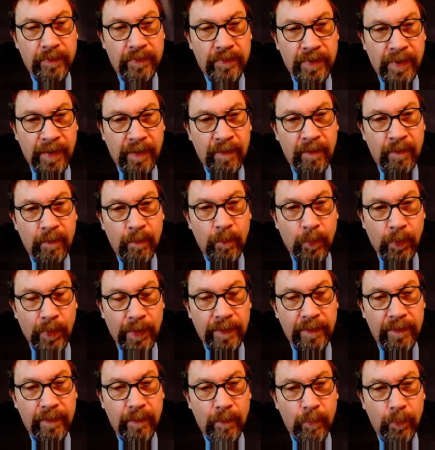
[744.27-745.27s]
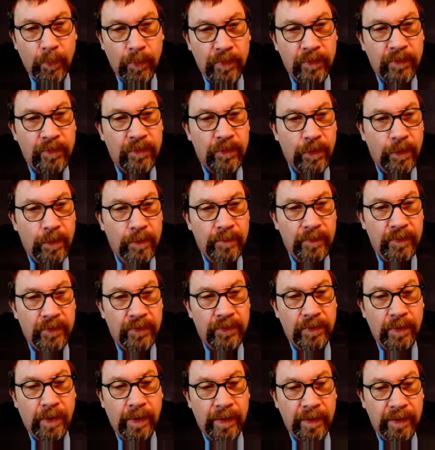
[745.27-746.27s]
tell when the wood stove is
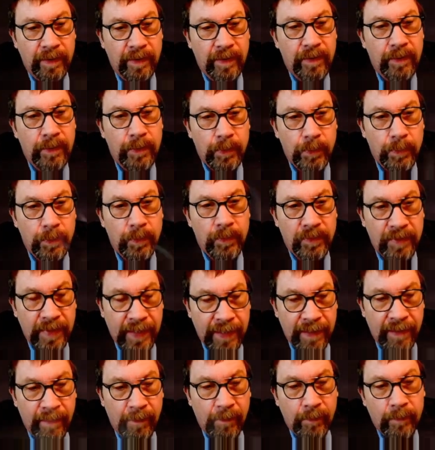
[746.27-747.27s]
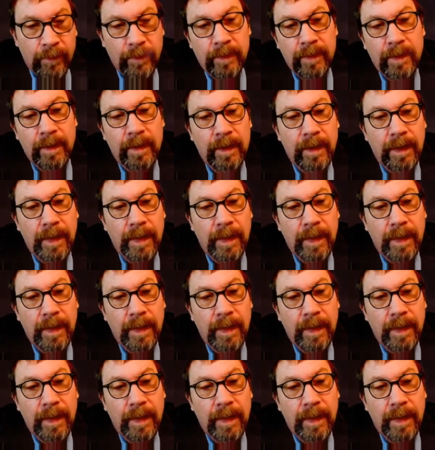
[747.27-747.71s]
starting to cool down.